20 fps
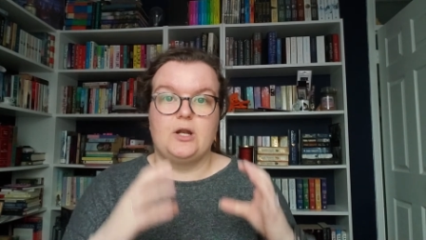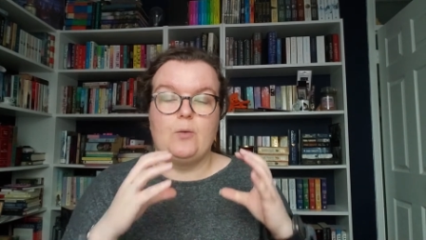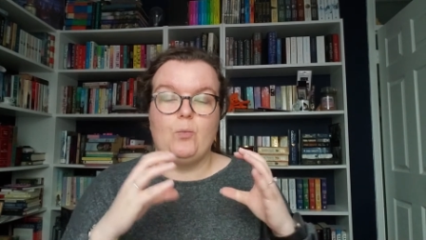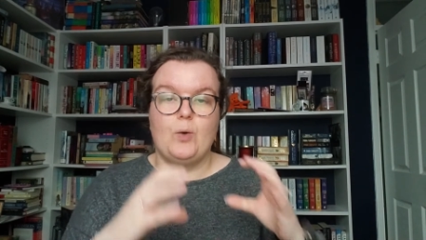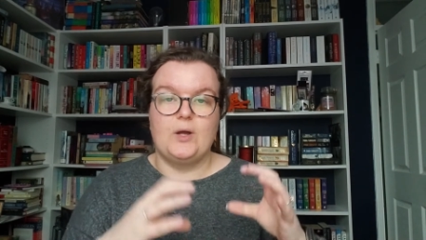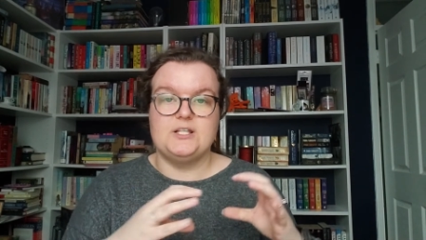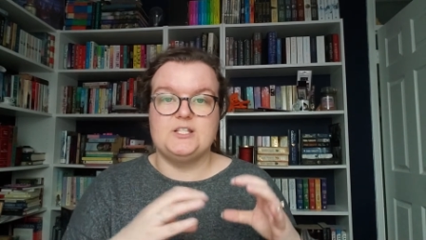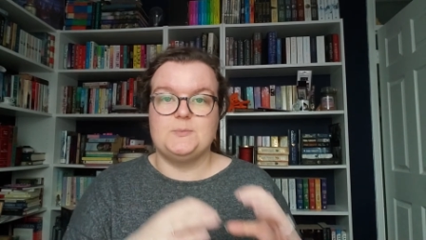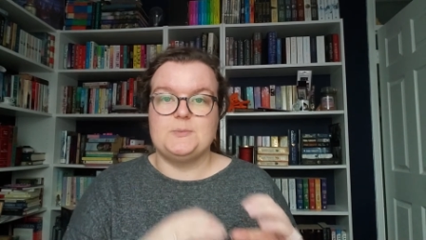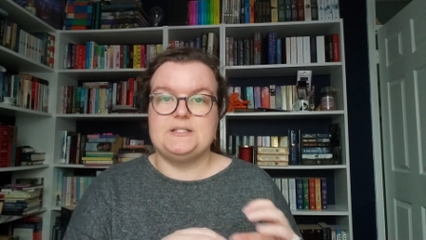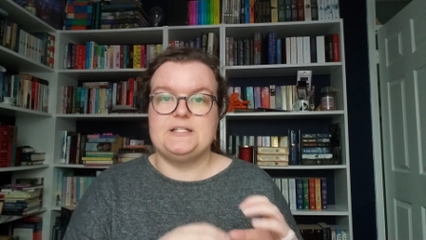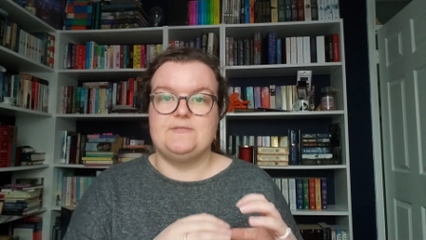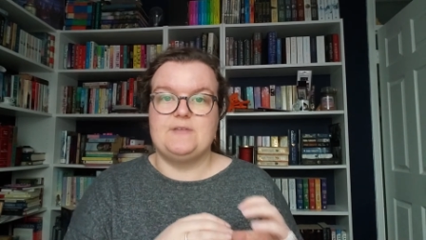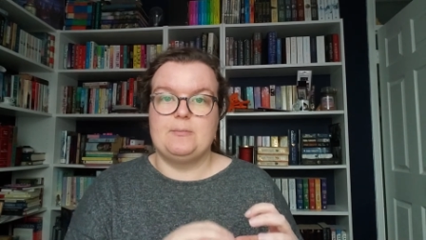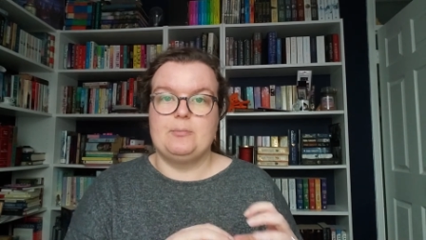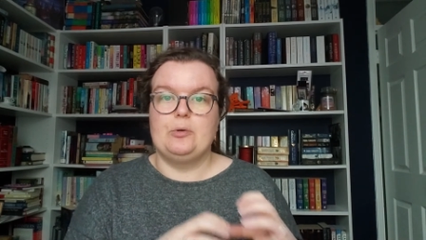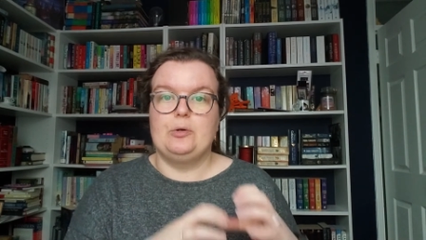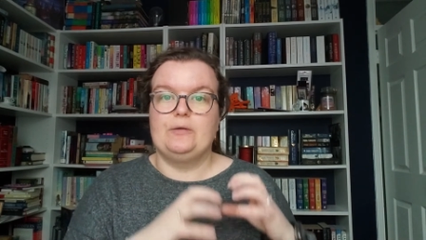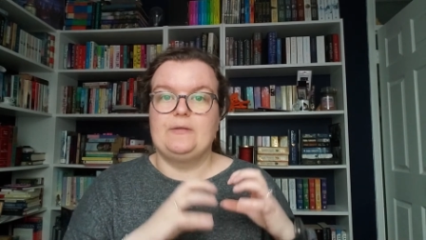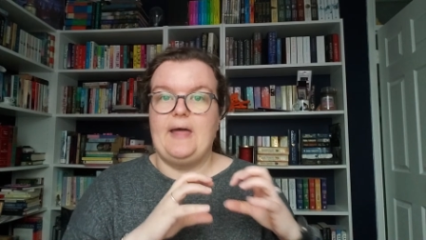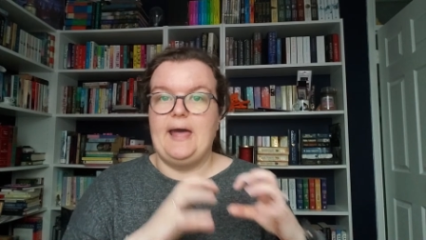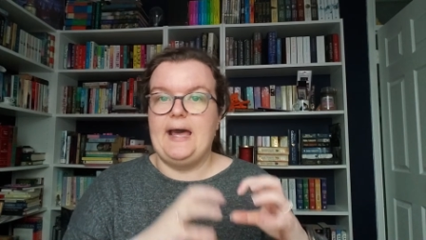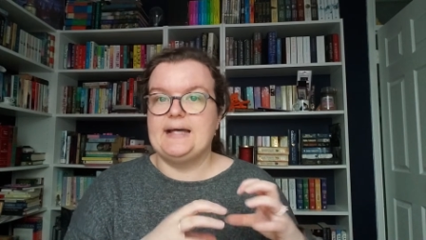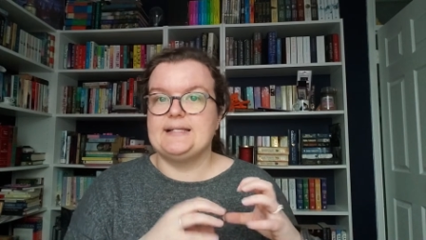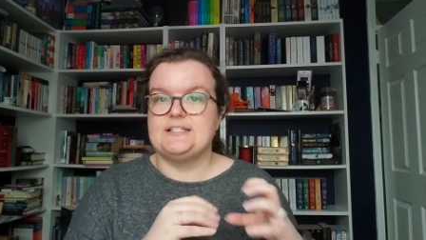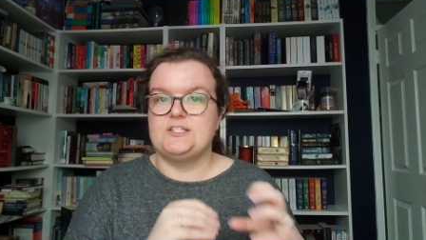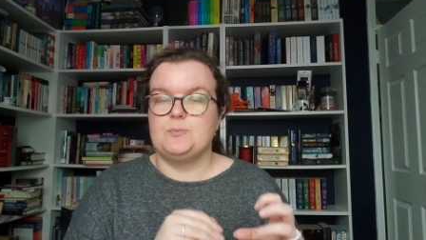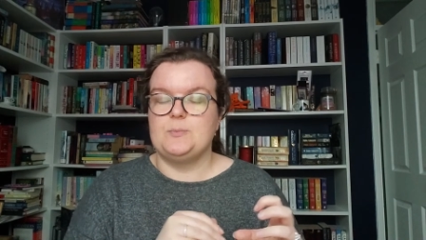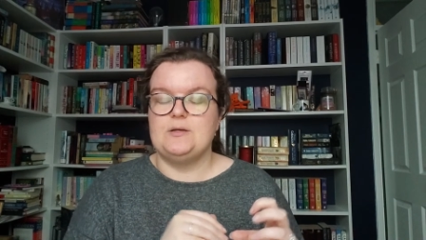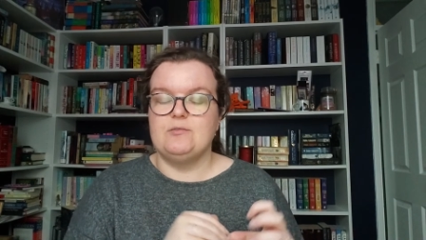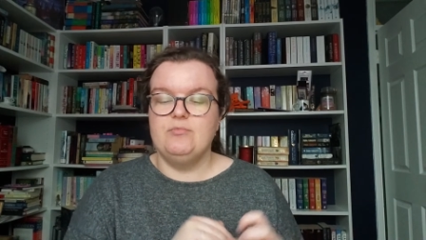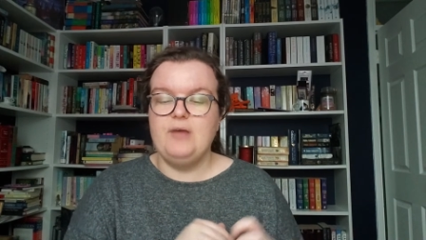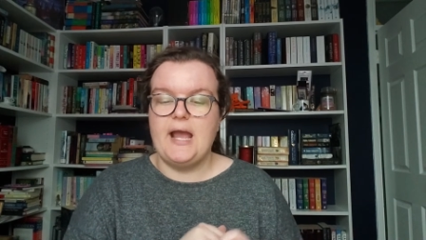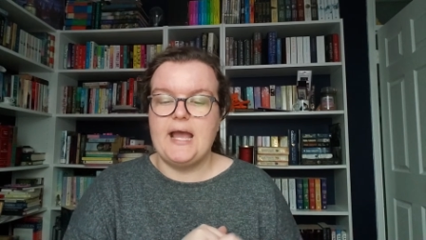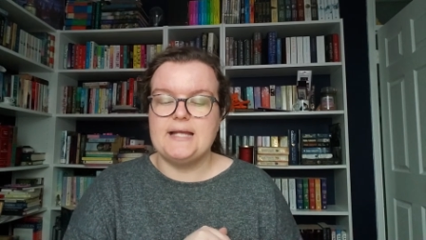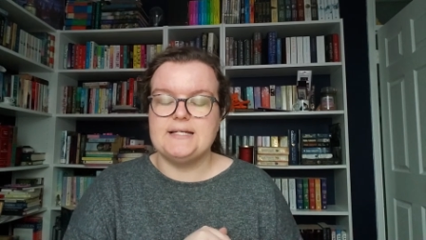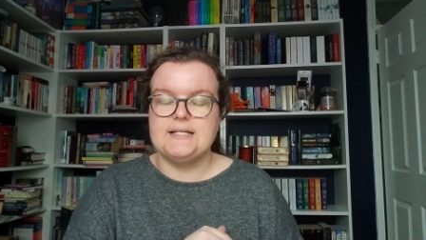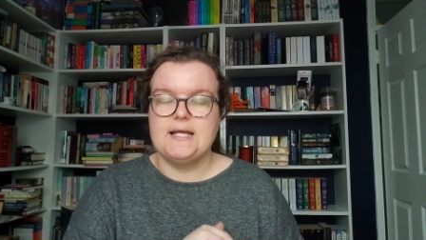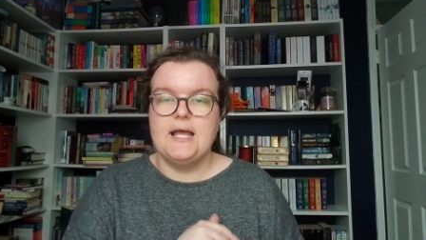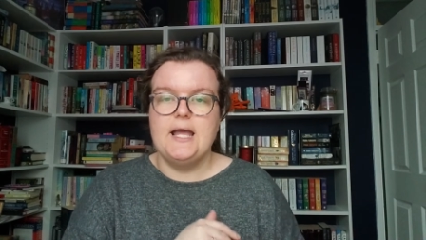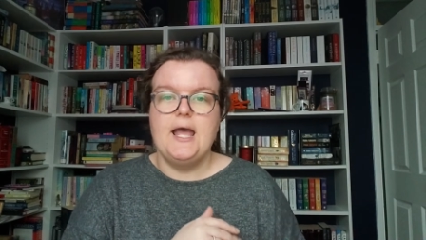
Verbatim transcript: like one specific book that has to be read.